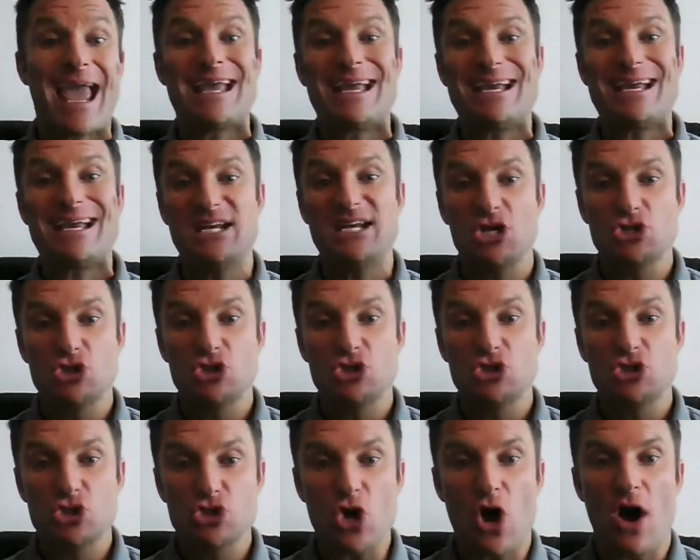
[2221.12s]
Cain
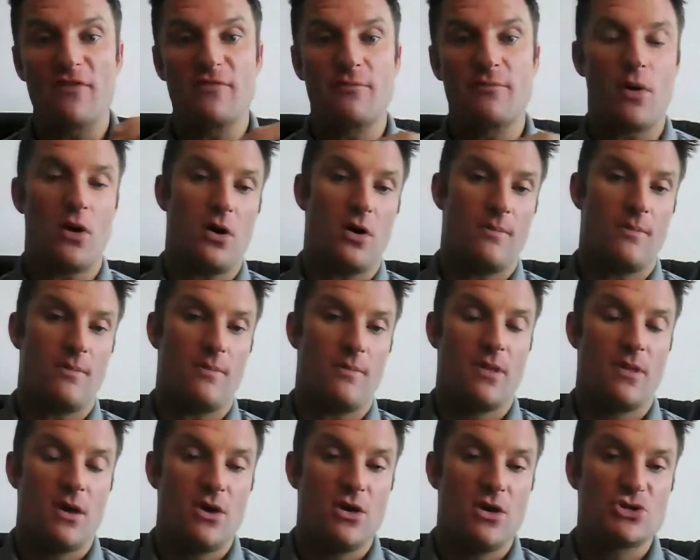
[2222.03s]
Softball.
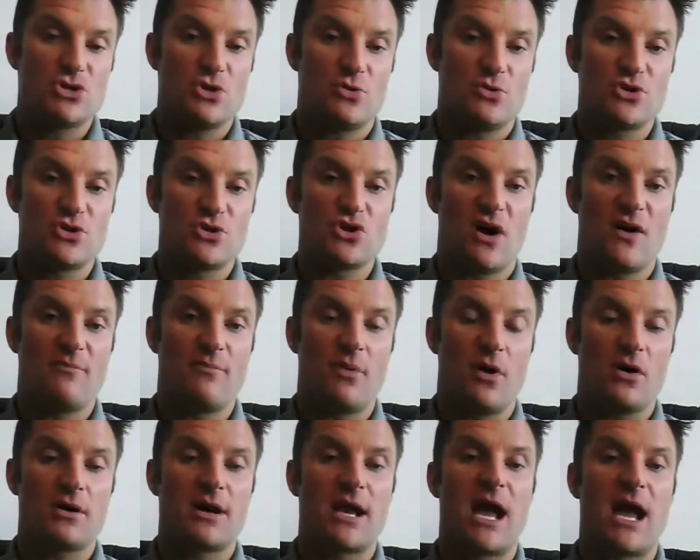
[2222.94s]
So the
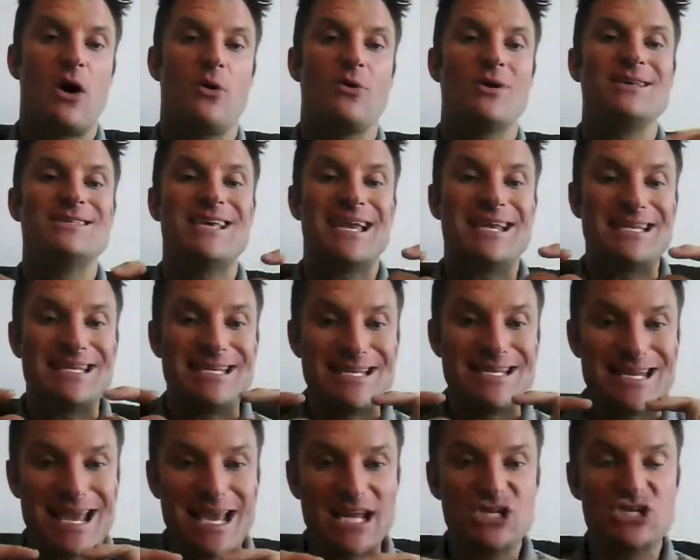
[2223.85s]
softball account is a
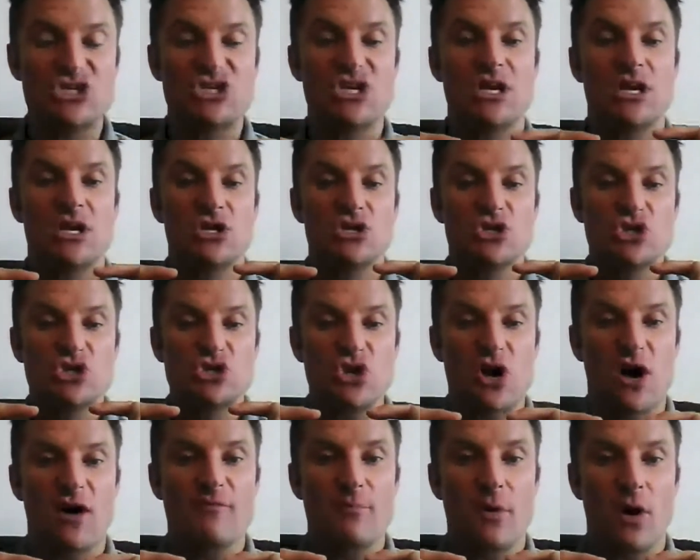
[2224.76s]
niched
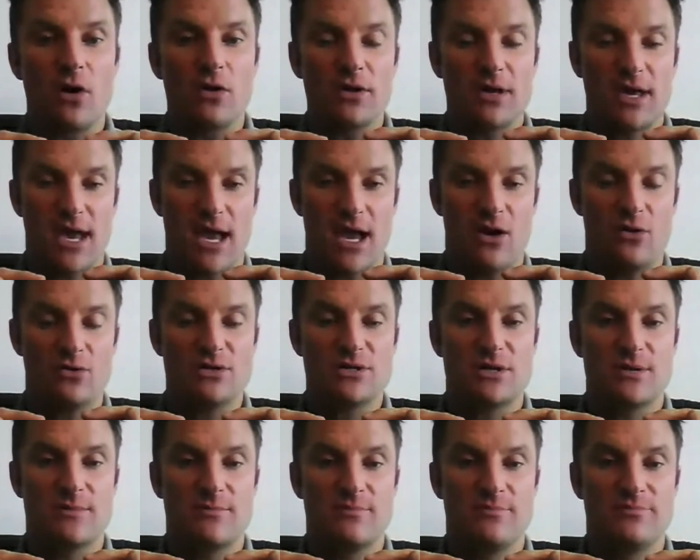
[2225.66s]
softball
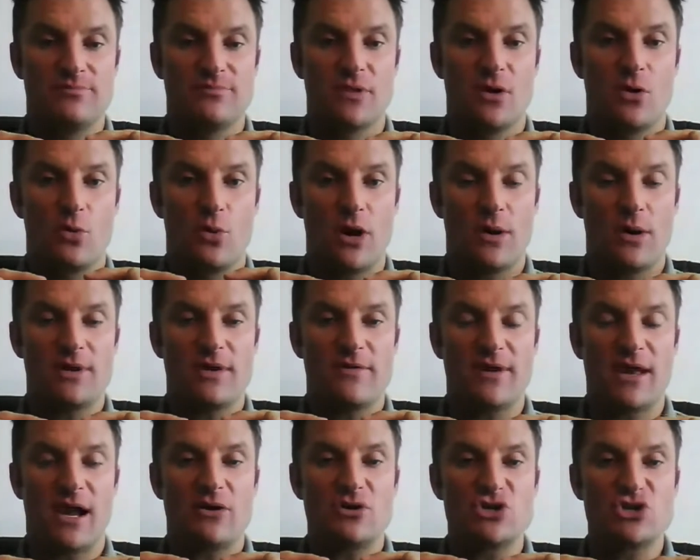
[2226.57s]
account where I'm giving
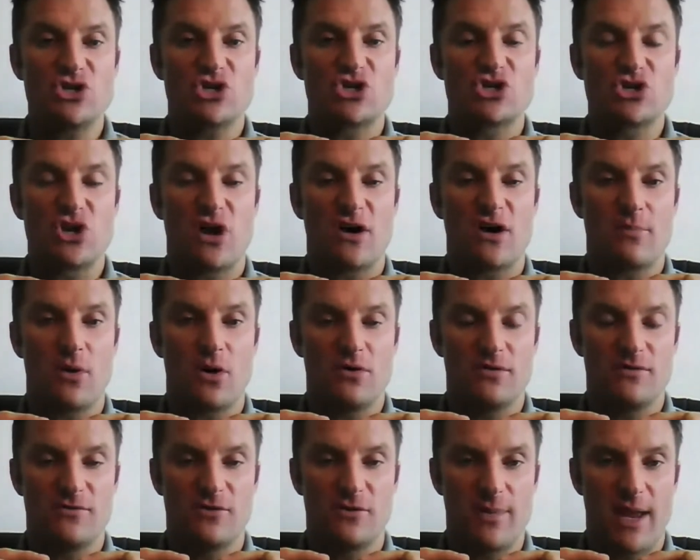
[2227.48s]
out just softball
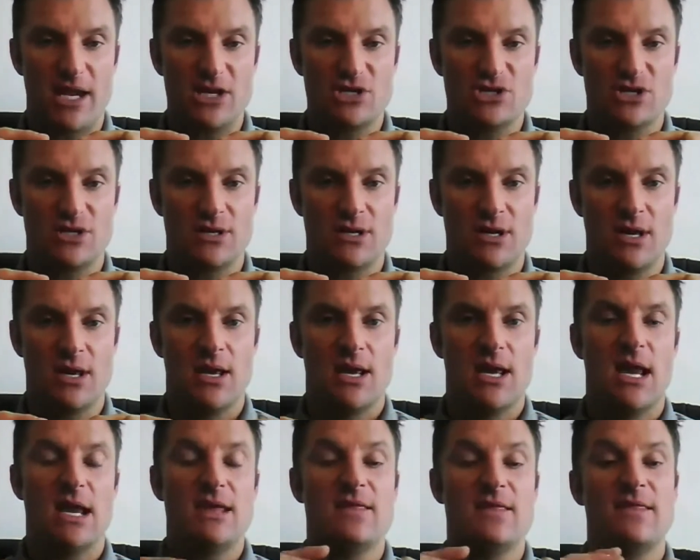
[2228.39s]
information,
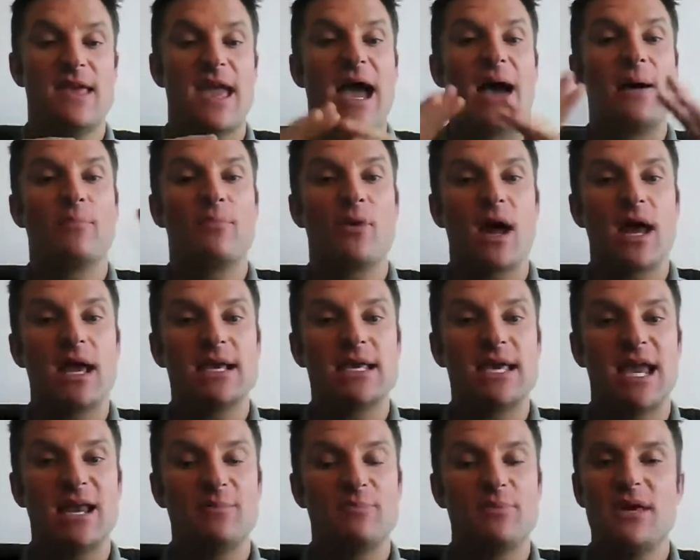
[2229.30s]
and then the at Brian
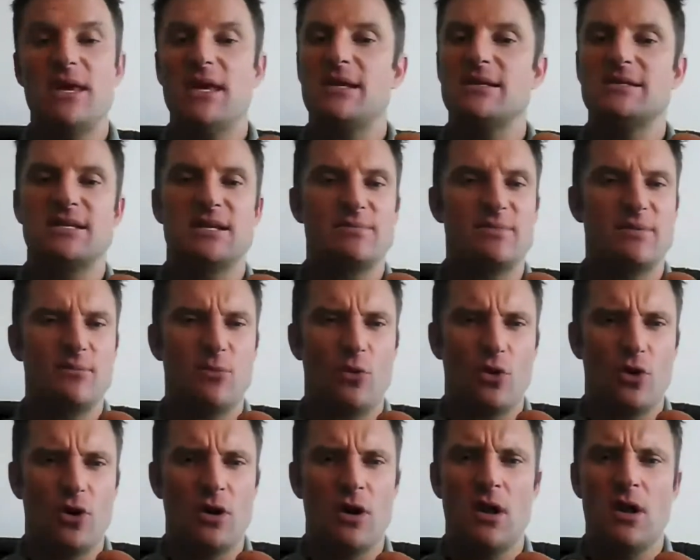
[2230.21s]
Cain Peak is going to be
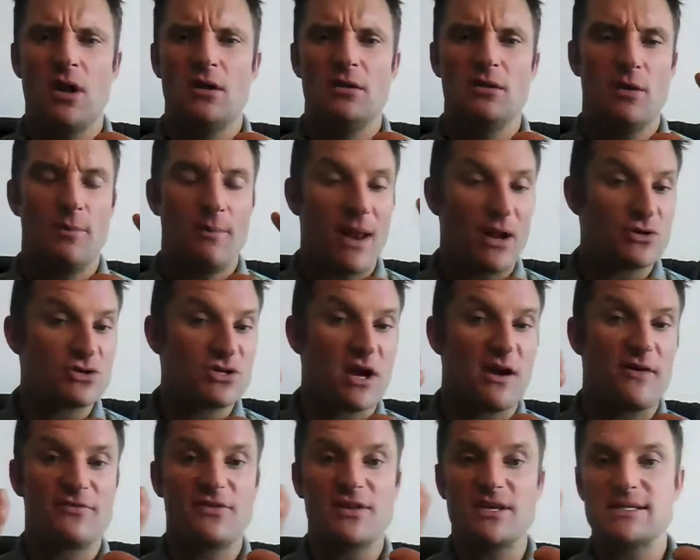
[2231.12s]
more mental
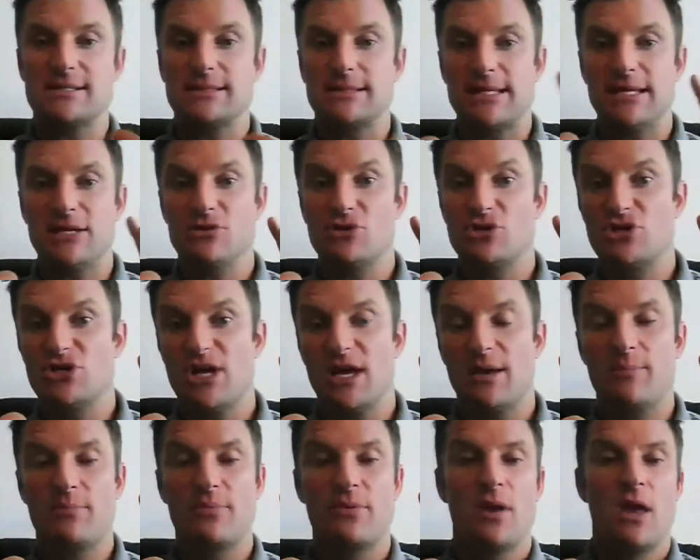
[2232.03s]
toughness,
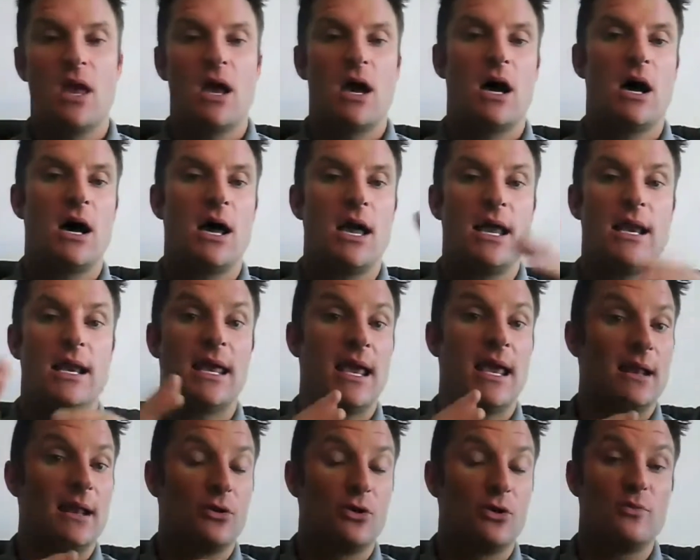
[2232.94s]
leadership, and
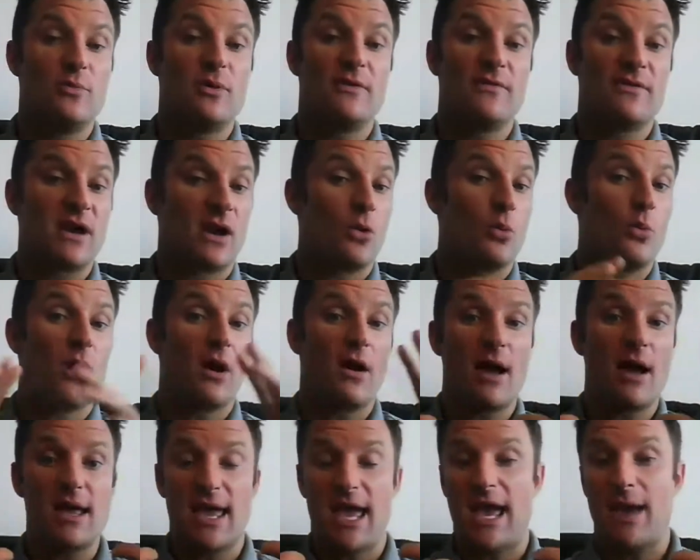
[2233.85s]
a little bit of kind of where
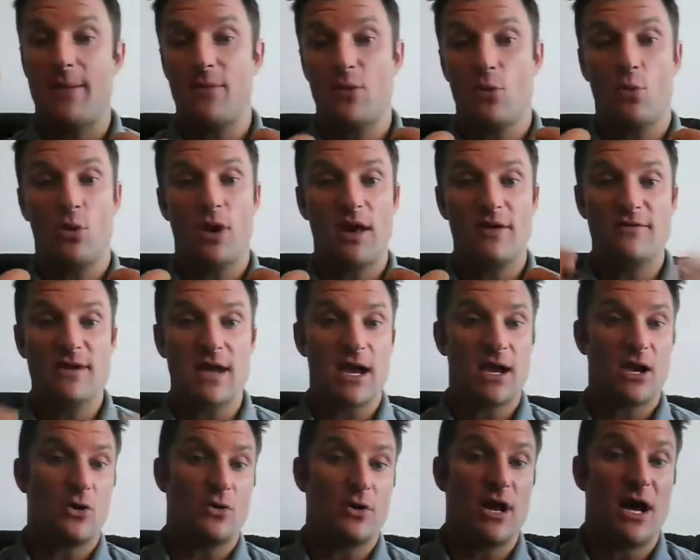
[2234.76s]
I am and what I've got
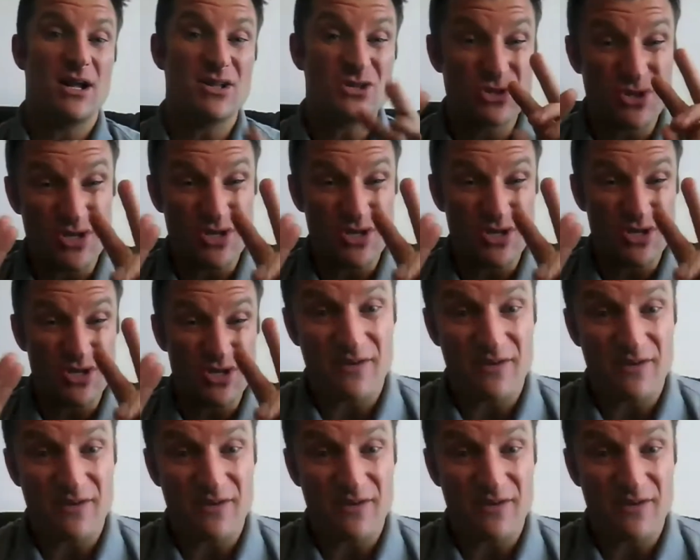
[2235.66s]
going on. So you definitely